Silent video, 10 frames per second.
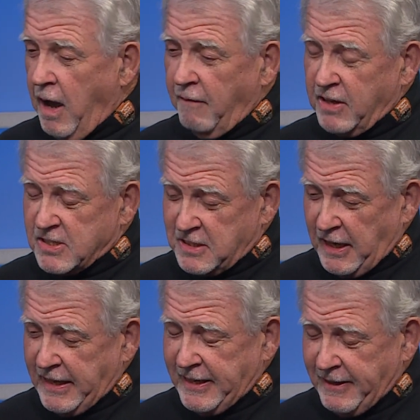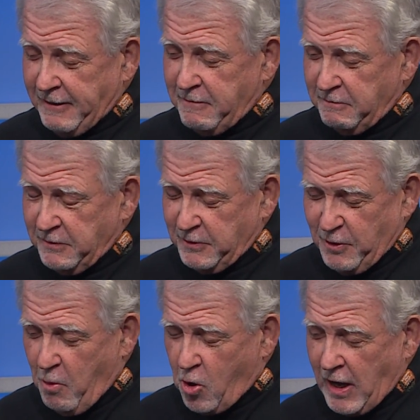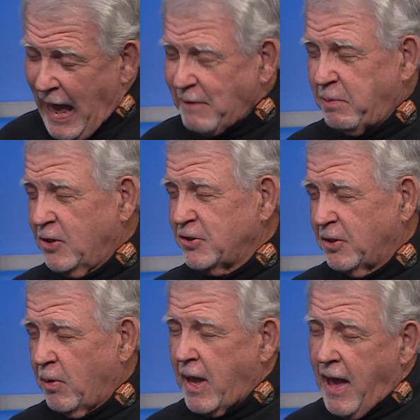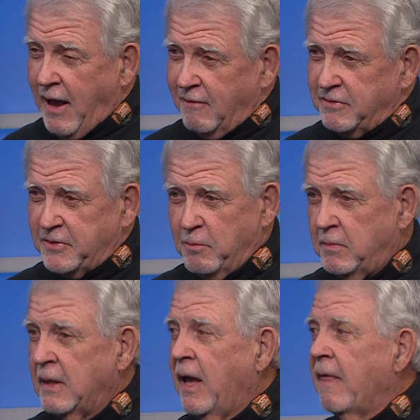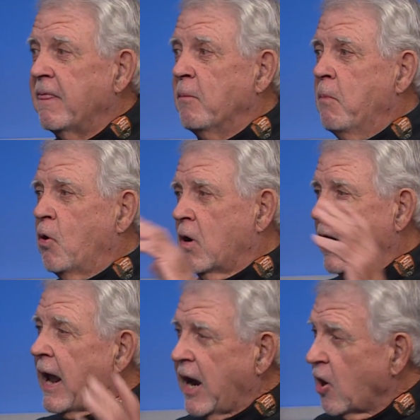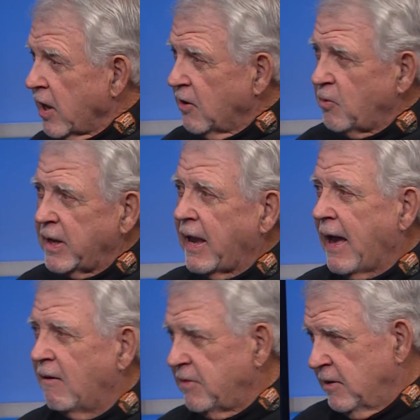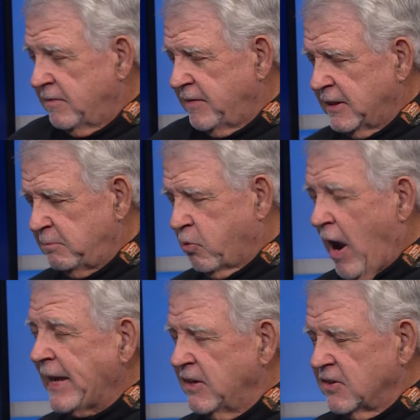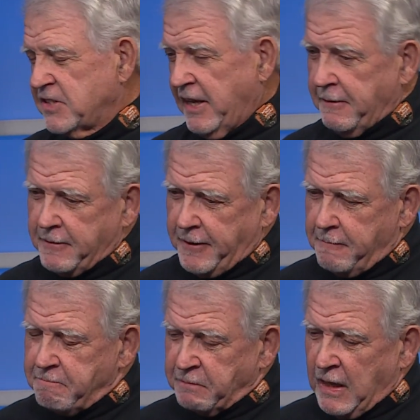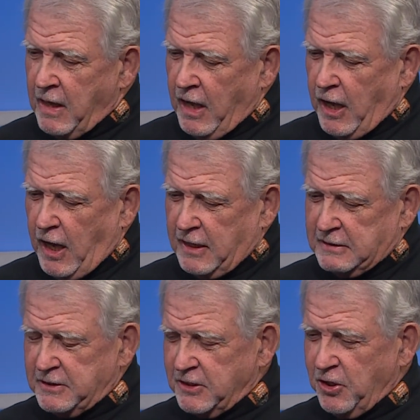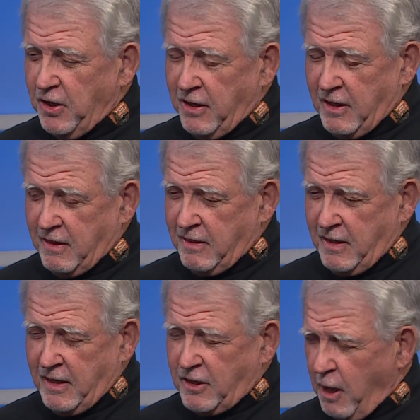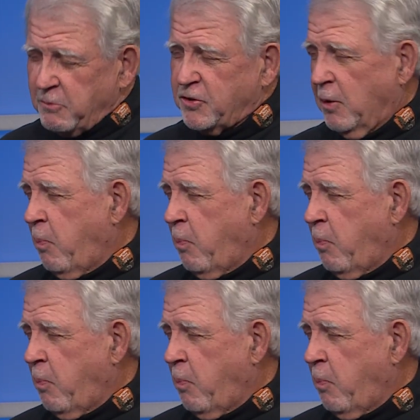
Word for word: obviously, uh, the more light pollution we have, the the more area we have of uh, brightness. And um, uh, it comes to a